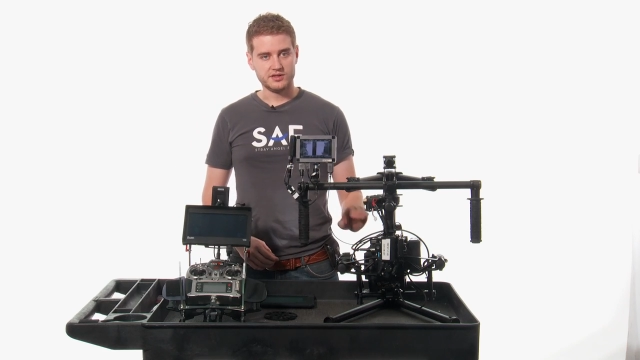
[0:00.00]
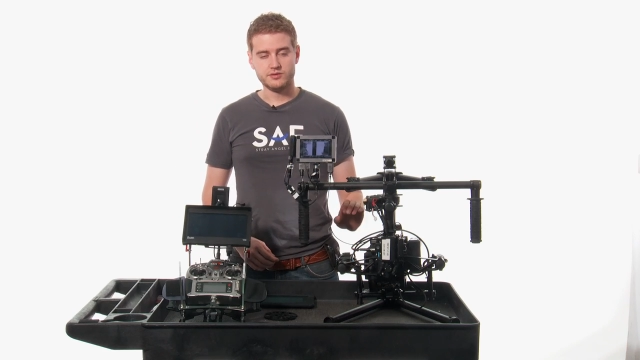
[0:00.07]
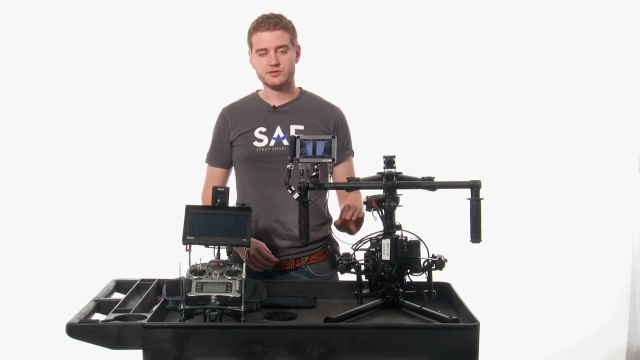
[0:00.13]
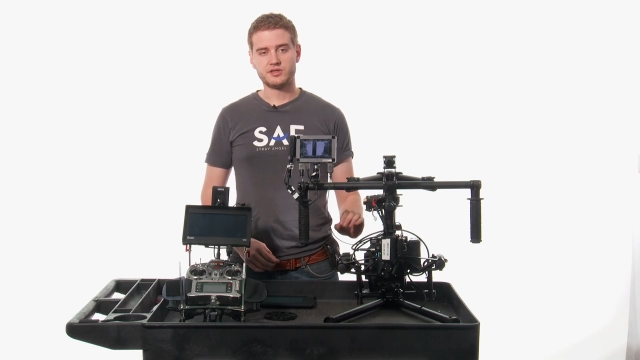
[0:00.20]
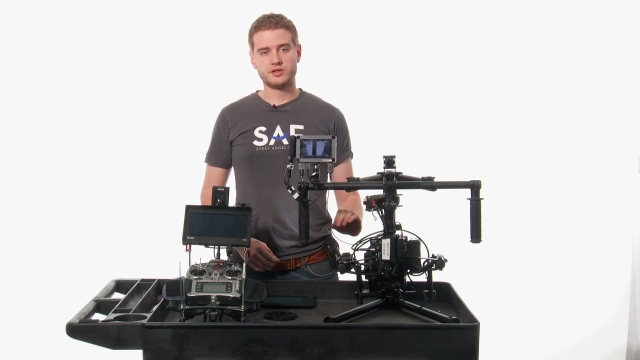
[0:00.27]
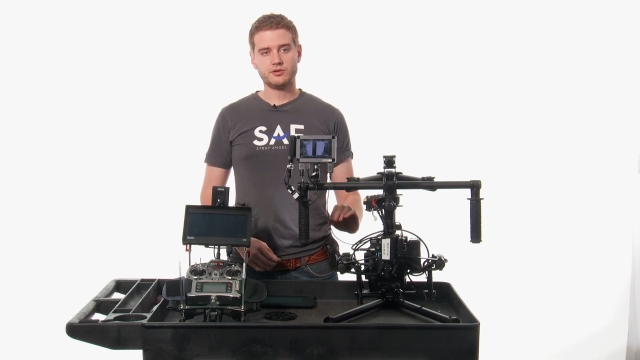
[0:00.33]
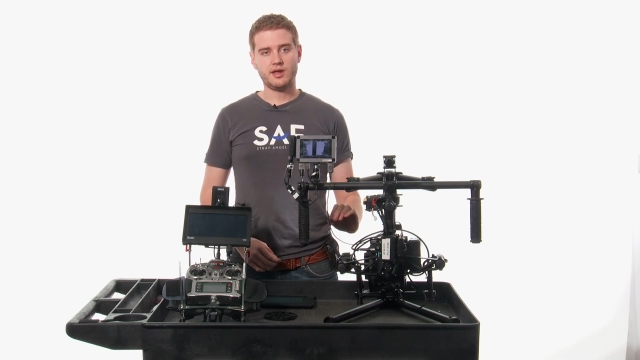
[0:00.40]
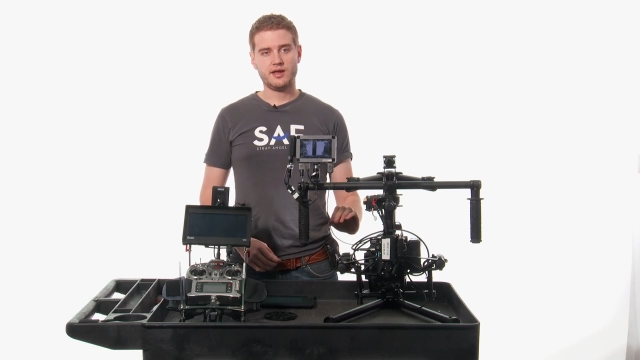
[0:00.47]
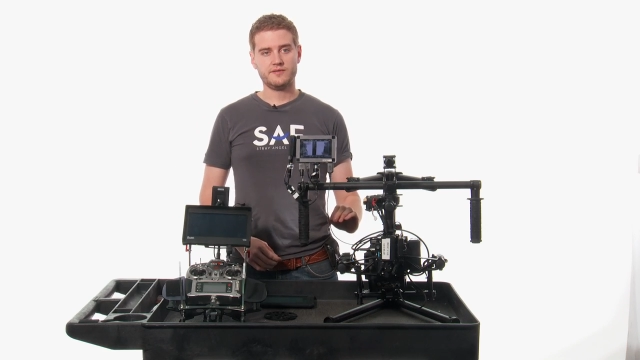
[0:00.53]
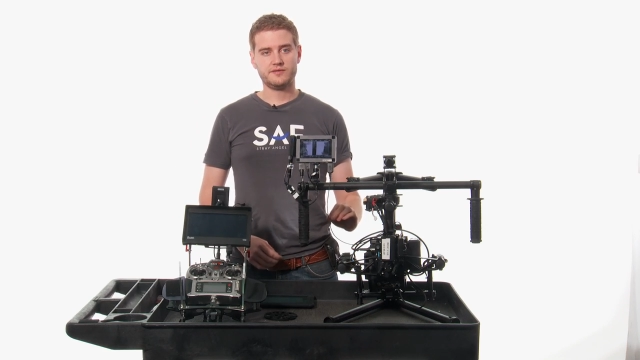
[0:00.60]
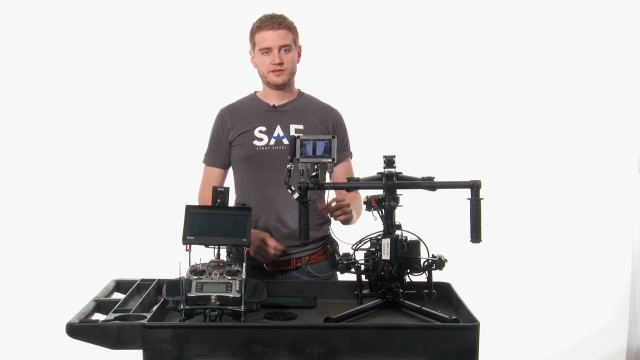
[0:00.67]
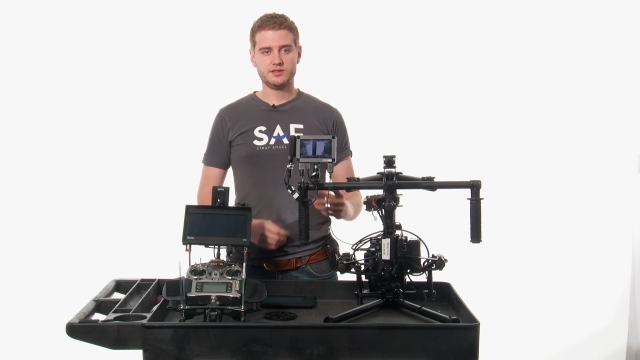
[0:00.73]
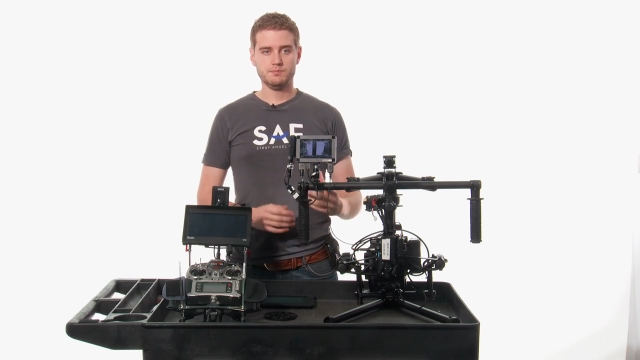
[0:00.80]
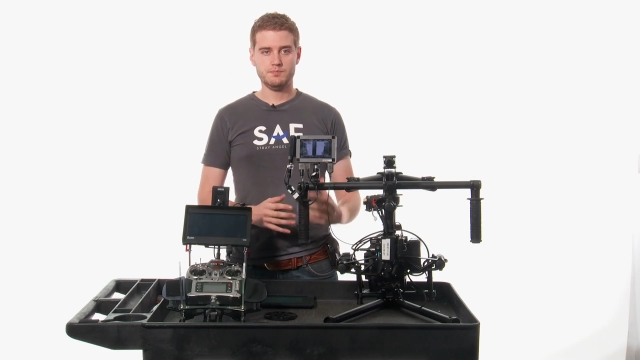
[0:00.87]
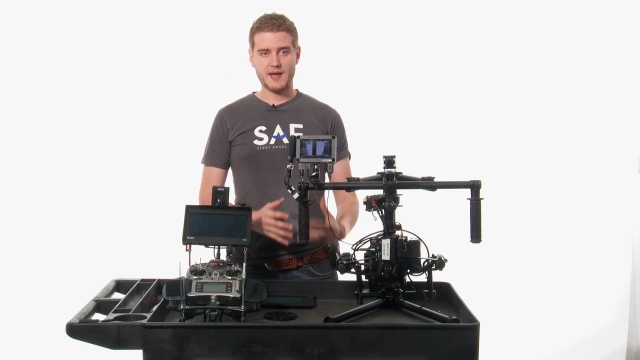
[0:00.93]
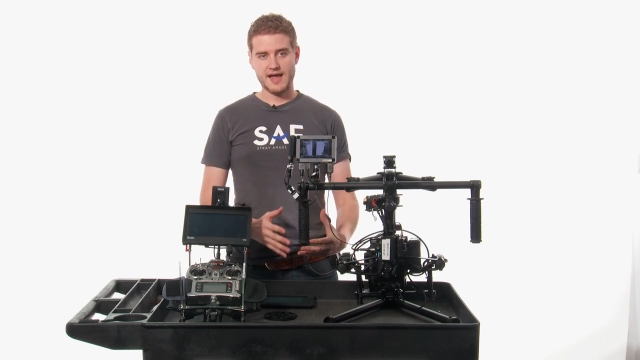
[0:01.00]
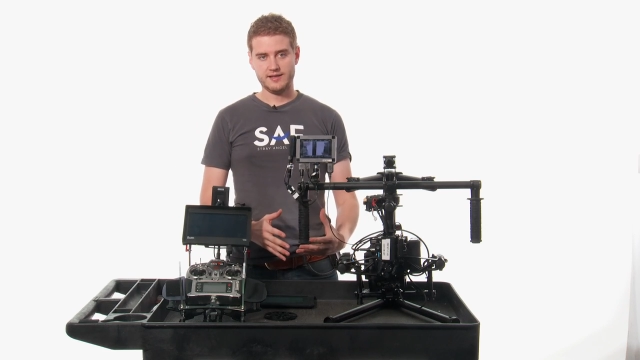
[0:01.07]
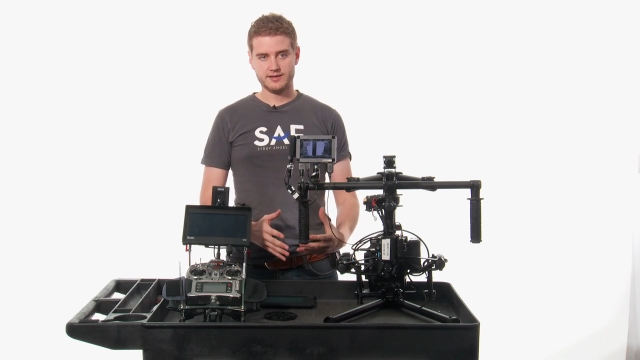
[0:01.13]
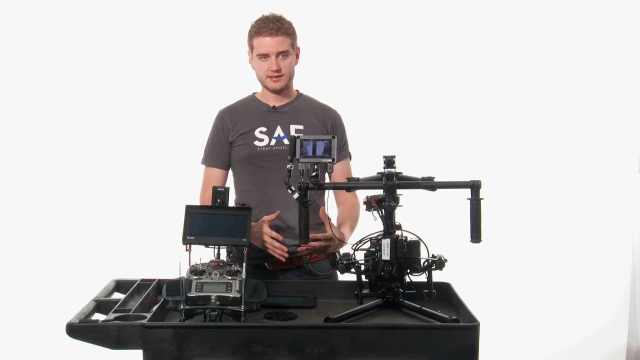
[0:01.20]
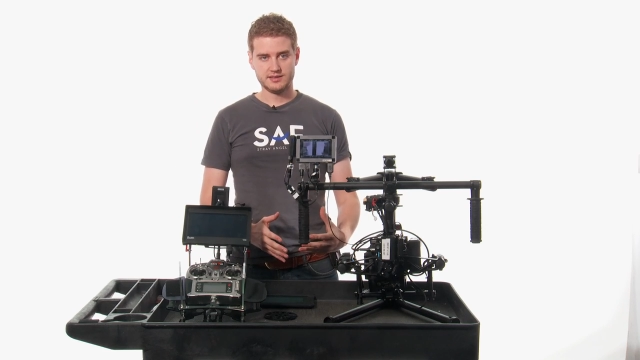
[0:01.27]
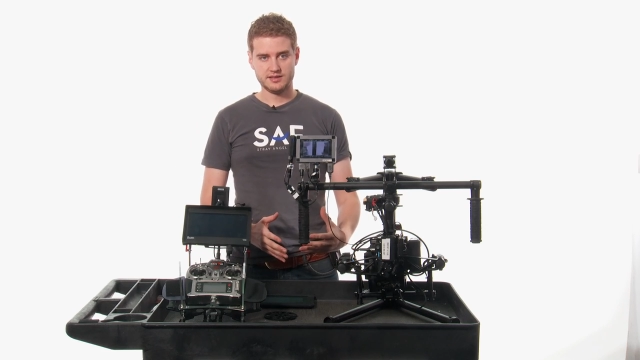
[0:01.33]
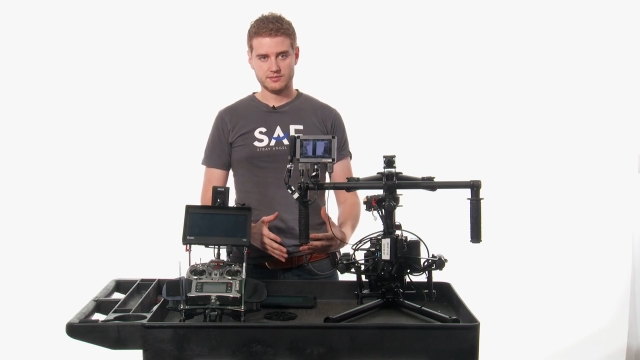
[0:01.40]
you still have to
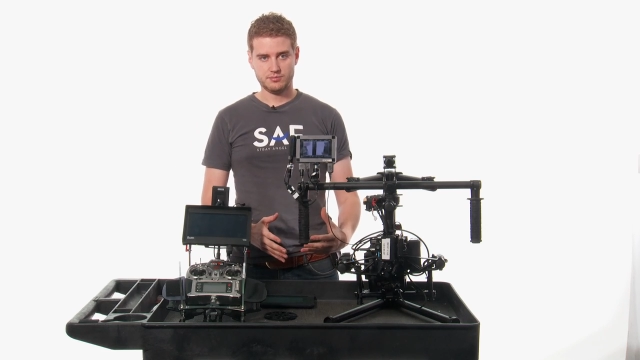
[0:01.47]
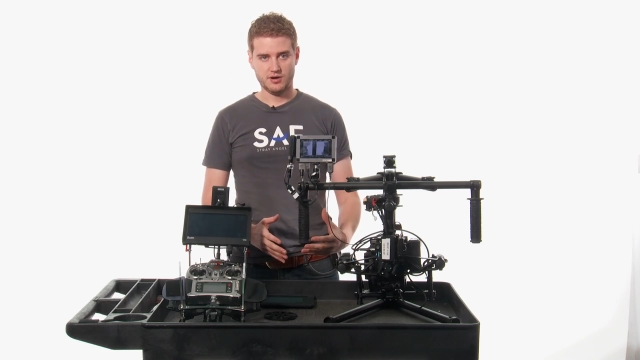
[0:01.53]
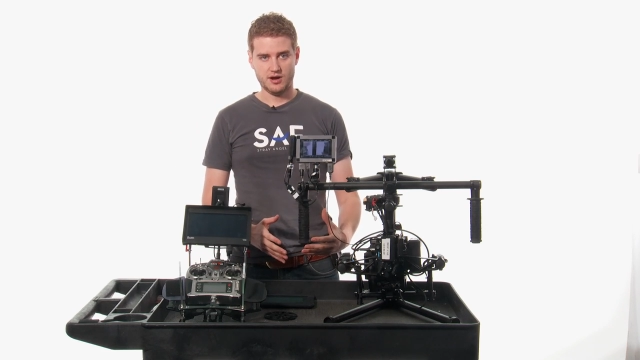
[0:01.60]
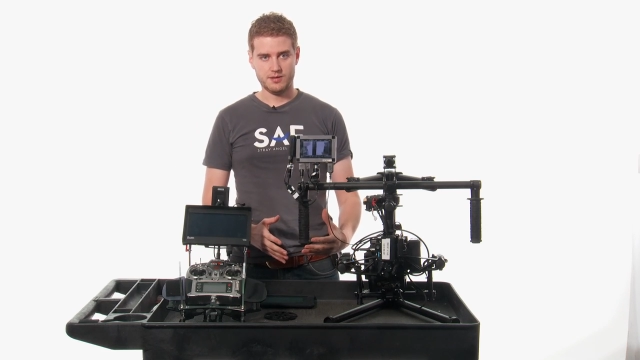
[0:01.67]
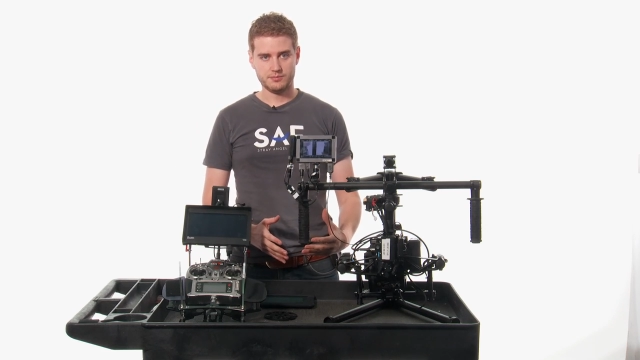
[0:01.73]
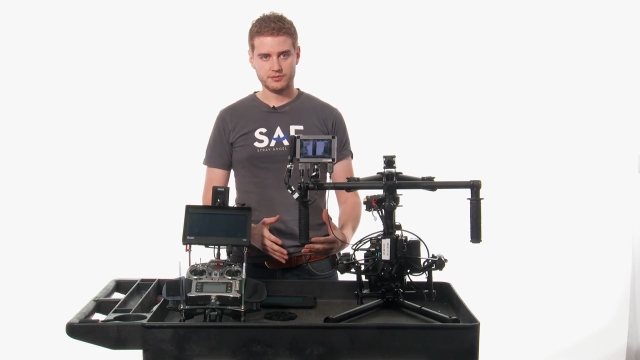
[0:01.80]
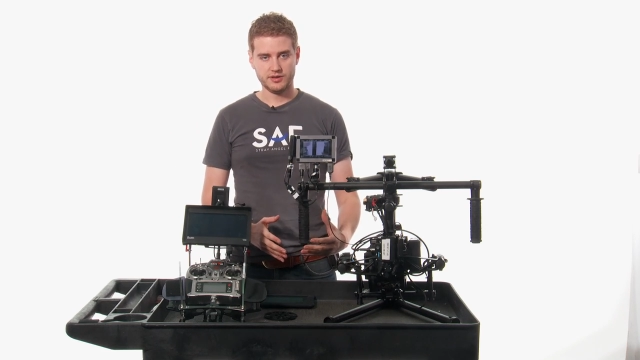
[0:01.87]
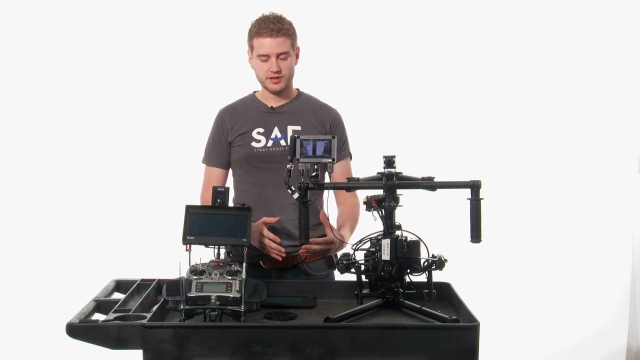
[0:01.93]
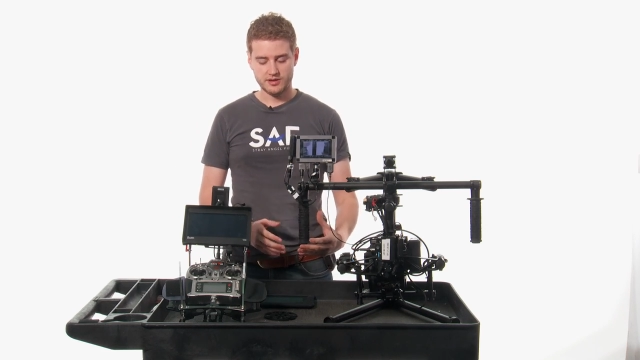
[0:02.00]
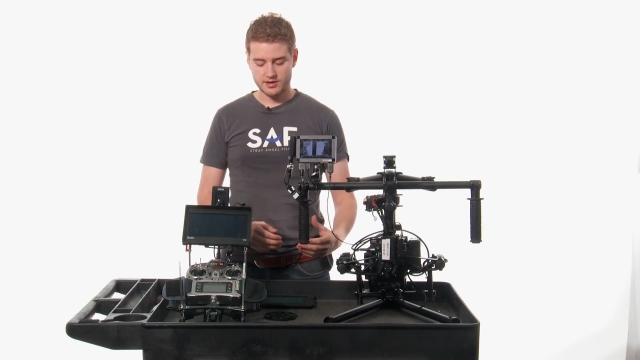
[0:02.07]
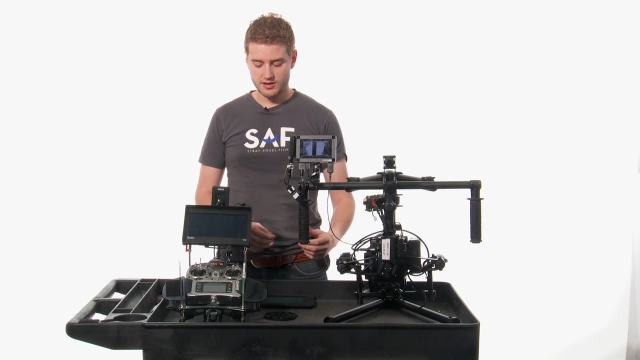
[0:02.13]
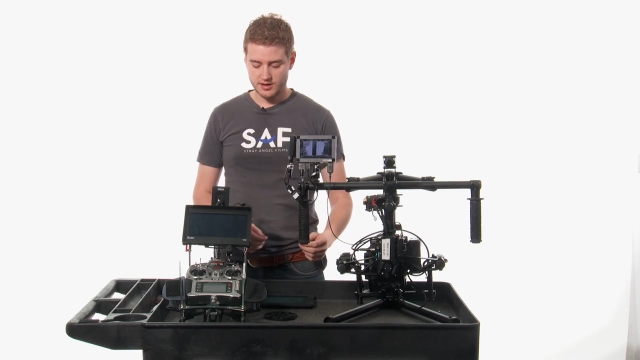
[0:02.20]
balance it properly.